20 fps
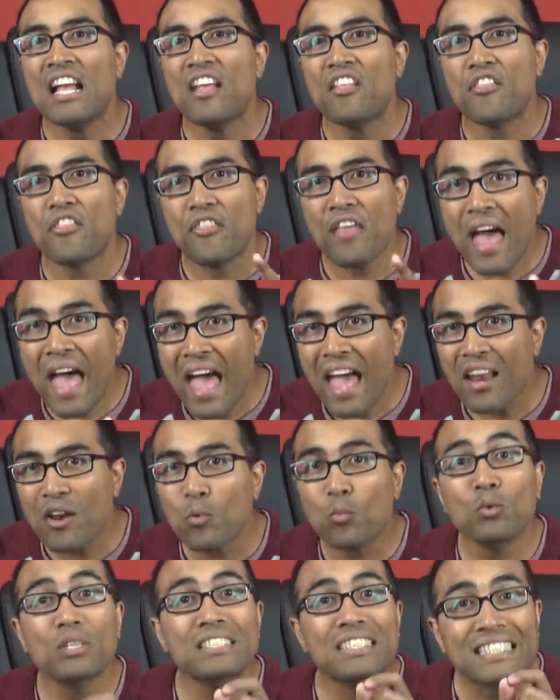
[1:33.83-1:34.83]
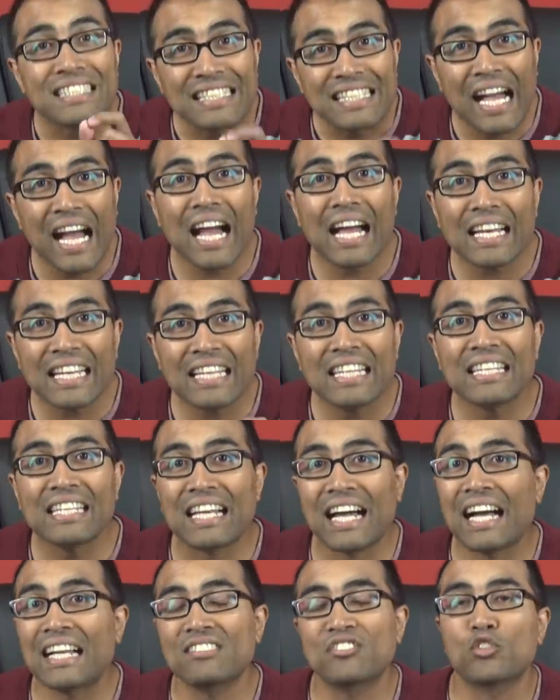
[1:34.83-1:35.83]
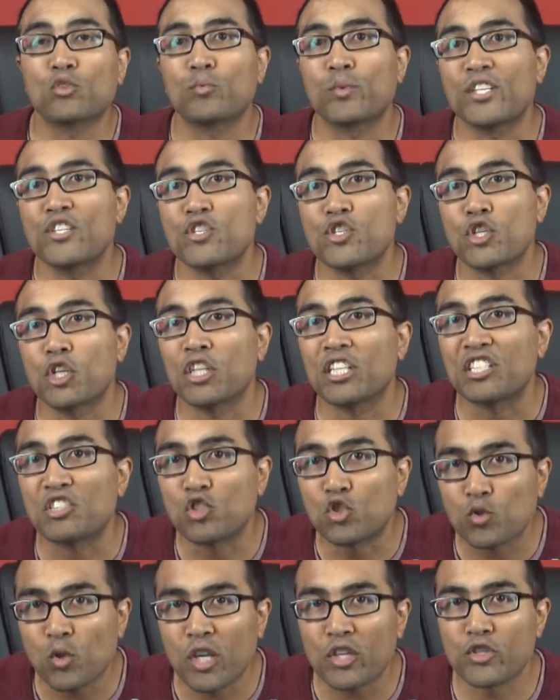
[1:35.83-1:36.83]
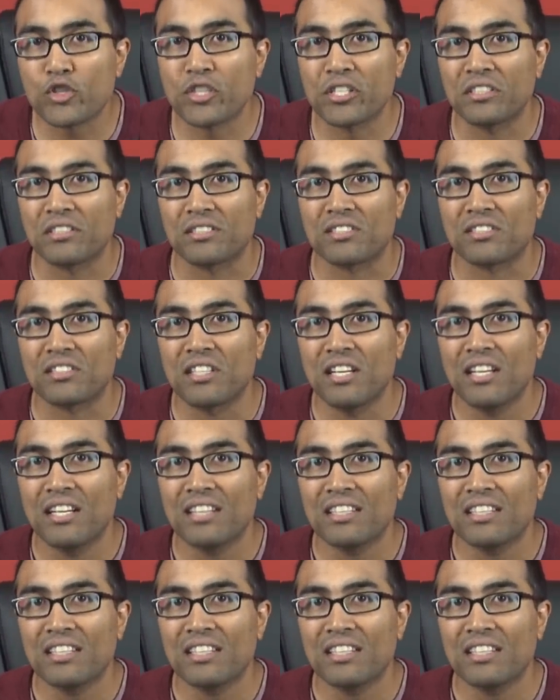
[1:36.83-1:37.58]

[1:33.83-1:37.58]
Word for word: that was not in God's original instructions.